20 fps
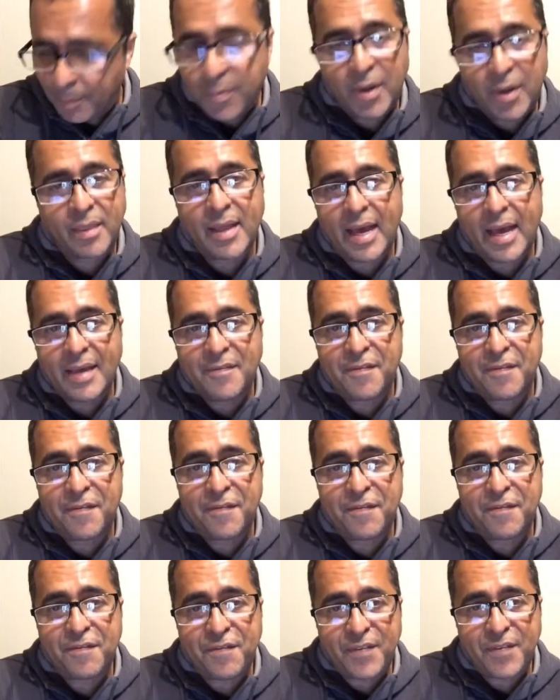My brother, I
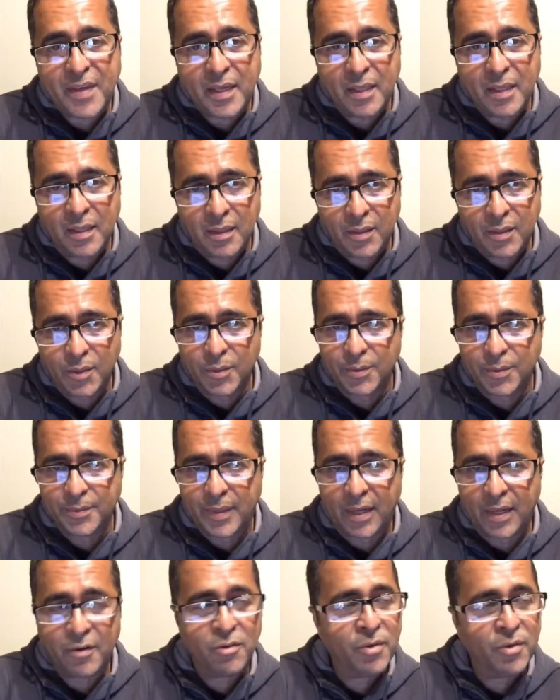feel you.
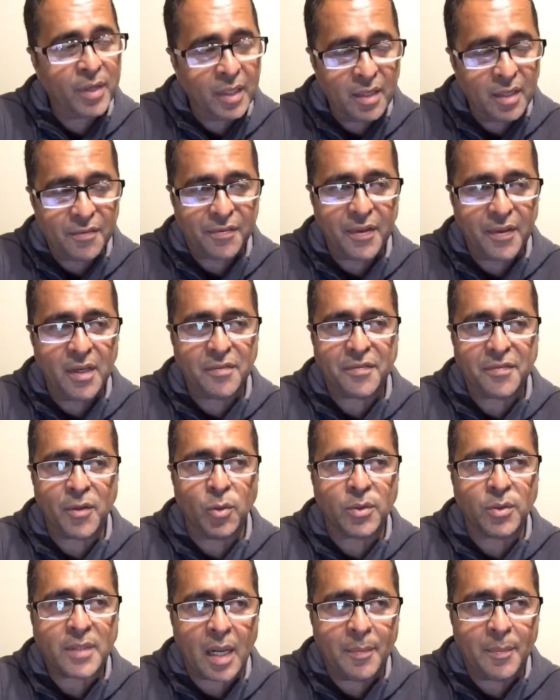I really feel
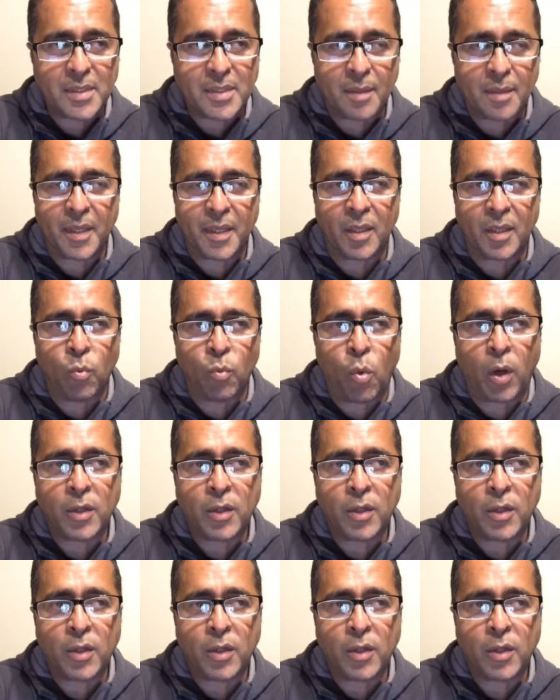for you. Tell me something.